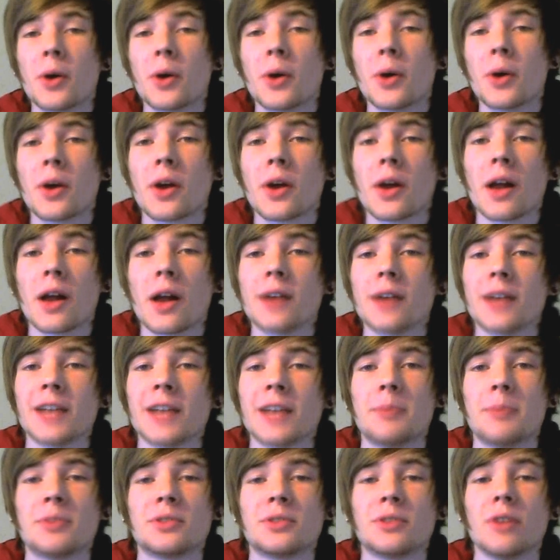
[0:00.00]
to PokeClass
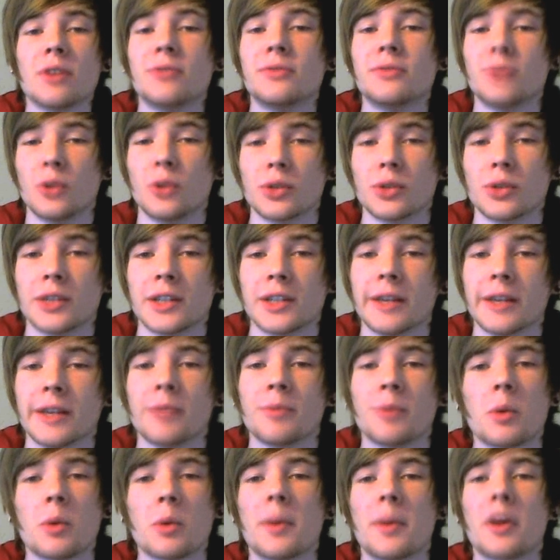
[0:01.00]
episode 40,
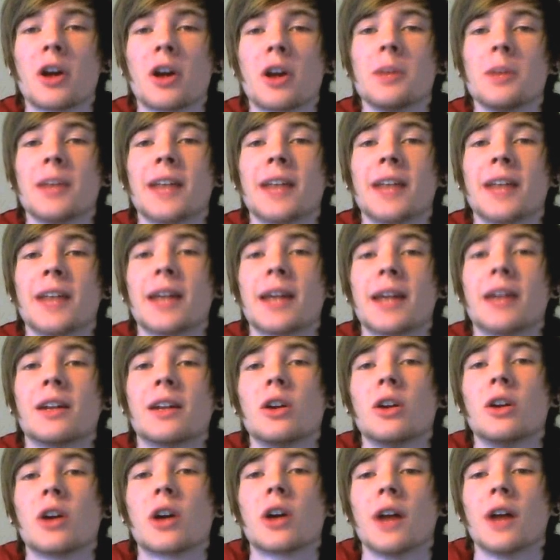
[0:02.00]
where we're going to be taking a
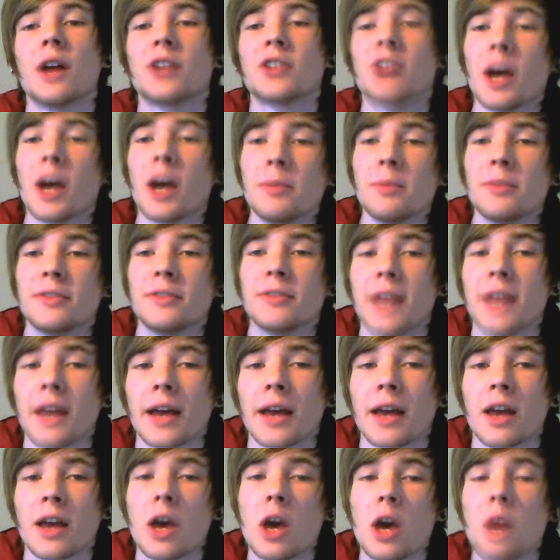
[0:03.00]
look at a type of
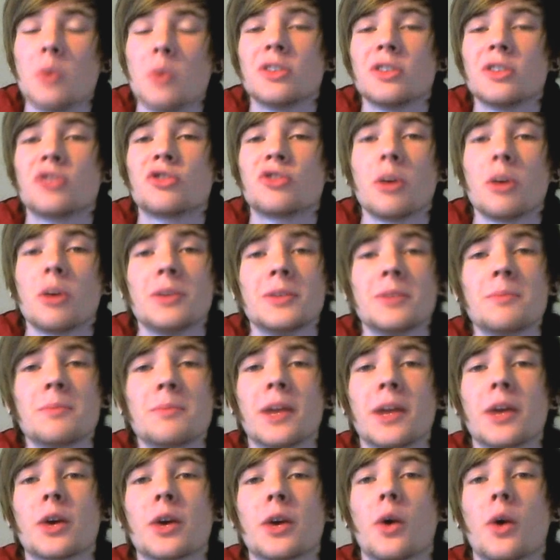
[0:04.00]
deck which has dropped in
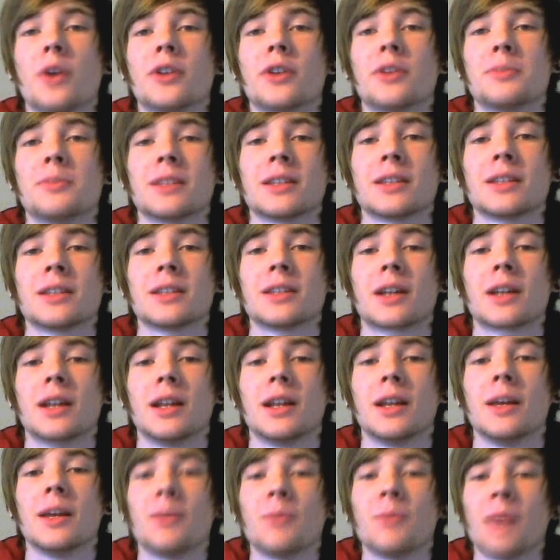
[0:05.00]
play quite
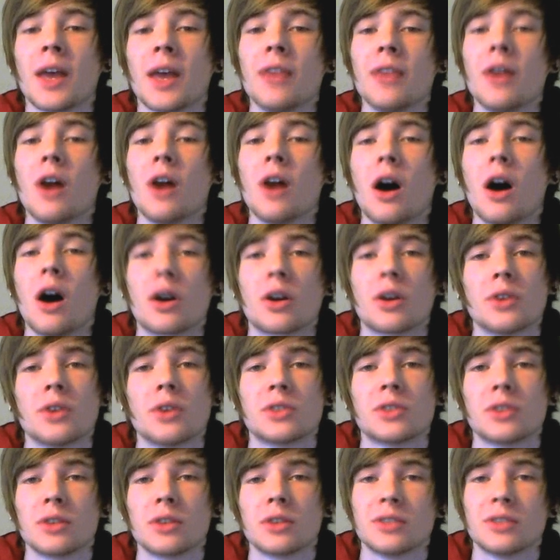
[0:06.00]
dramatically in the Heart Gold
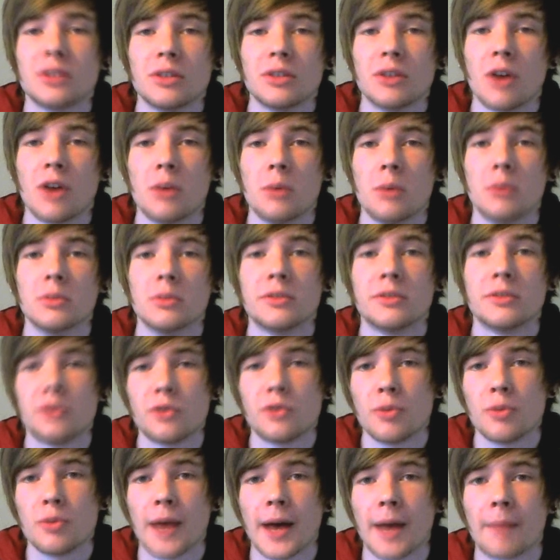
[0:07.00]
Soul Silver onwards
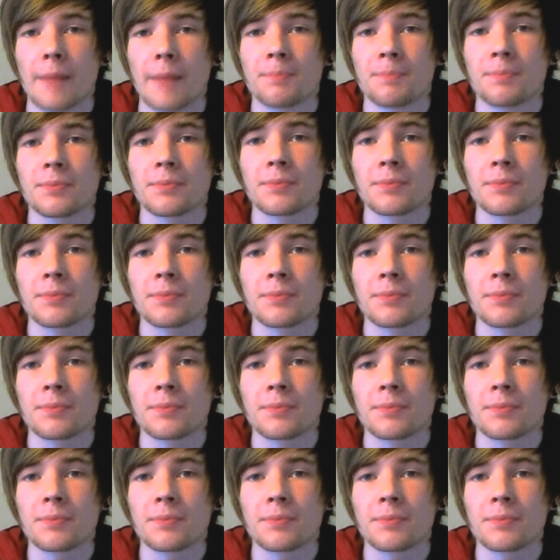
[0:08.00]
format.